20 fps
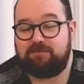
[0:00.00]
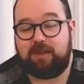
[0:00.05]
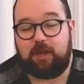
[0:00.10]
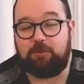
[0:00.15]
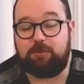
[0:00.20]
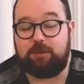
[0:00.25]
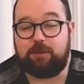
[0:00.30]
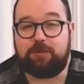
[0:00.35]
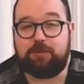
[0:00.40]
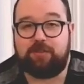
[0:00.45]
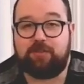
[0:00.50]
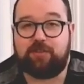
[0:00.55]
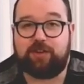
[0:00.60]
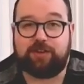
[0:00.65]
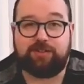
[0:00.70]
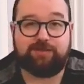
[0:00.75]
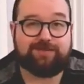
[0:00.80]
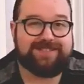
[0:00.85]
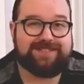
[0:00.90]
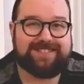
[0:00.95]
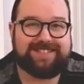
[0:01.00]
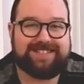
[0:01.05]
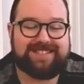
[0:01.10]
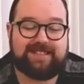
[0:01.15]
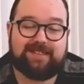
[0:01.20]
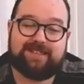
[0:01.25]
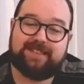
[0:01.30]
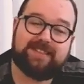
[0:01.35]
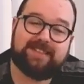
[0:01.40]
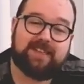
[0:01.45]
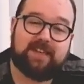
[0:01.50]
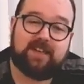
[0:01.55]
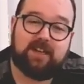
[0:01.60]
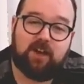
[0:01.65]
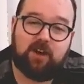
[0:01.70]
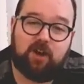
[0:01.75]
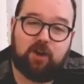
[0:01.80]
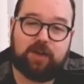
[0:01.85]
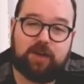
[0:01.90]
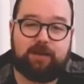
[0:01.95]
I hope you're cringing.
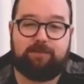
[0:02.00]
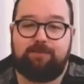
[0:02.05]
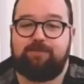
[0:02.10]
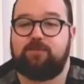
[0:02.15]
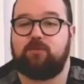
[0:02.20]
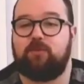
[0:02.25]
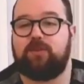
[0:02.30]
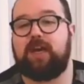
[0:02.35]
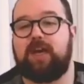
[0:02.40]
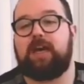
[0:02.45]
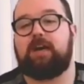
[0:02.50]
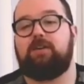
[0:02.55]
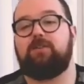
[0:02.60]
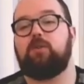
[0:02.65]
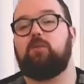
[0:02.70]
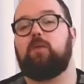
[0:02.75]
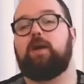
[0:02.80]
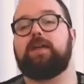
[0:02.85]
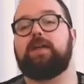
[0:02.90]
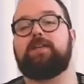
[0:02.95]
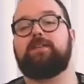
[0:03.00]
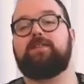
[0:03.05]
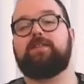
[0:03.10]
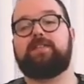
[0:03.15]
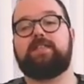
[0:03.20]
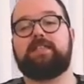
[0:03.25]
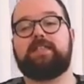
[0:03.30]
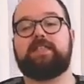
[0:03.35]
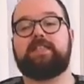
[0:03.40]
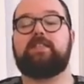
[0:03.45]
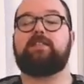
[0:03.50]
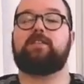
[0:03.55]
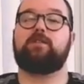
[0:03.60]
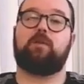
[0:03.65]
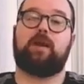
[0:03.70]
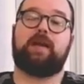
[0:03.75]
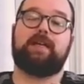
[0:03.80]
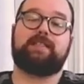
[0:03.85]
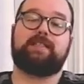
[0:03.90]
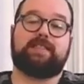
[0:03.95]
Okay, with that out of the way, you need
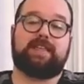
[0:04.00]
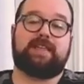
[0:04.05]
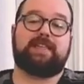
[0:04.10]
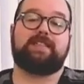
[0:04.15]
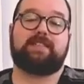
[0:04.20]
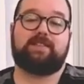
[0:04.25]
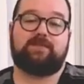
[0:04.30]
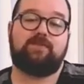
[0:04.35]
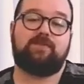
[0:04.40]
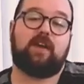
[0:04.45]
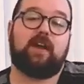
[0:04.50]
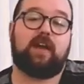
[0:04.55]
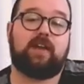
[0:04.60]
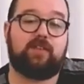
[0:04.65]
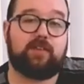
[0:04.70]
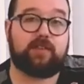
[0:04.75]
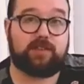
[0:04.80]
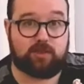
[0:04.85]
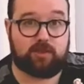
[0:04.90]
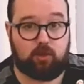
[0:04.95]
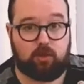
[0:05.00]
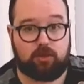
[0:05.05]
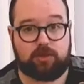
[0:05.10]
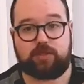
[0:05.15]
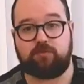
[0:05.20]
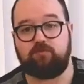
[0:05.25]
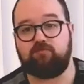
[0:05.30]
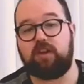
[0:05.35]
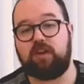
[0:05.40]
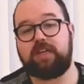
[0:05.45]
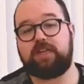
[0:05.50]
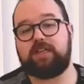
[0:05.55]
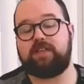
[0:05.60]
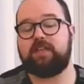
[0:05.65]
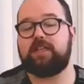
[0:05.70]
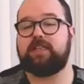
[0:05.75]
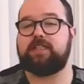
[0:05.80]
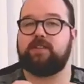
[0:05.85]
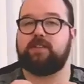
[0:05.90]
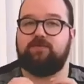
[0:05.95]
to identify the source and
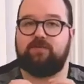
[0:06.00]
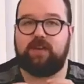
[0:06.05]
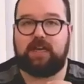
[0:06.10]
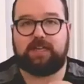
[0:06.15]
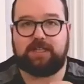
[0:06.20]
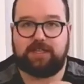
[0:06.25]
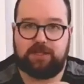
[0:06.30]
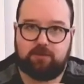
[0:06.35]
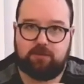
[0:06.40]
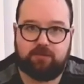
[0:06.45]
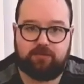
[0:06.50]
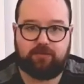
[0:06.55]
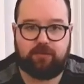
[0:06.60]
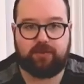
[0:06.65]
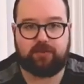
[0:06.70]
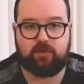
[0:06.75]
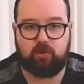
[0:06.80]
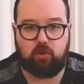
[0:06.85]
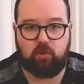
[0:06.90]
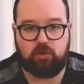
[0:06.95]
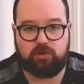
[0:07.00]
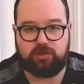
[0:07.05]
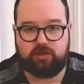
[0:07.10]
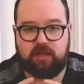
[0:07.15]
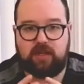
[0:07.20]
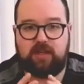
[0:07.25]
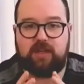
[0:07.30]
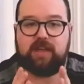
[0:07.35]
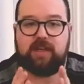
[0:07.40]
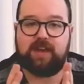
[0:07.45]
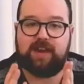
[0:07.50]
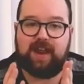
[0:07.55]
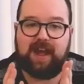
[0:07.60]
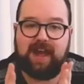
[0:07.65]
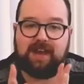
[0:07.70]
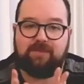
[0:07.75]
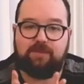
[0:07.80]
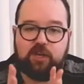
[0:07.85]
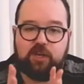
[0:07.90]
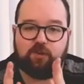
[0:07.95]
recognise the value of the source, and
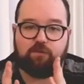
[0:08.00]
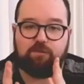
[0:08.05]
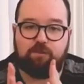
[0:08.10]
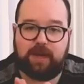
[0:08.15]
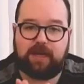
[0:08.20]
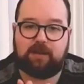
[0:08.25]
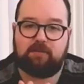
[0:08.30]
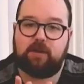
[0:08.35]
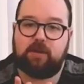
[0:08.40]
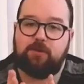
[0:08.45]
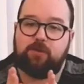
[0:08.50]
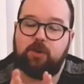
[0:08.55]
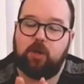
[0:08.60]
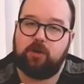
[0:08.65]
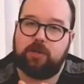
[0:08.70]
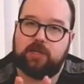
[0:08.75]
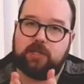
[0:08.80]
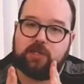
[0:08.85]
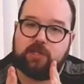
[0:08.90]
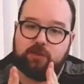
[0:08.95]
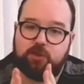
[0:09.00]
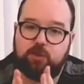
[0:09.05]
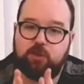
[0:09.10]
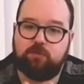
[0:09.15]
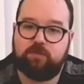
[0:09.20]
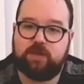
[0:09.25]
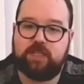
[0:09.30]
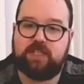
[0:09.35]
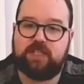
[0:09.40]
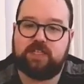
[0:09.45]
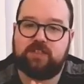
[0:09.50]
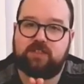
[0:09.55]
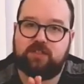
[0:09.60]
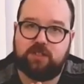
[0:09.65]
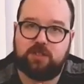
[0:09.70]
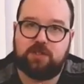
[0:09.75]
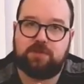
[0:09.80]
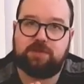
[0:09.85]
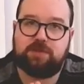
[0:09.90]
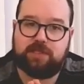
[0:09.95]
have enough background knowledge through reading
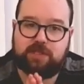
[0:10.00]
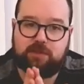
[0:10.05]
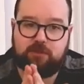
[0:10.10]
to use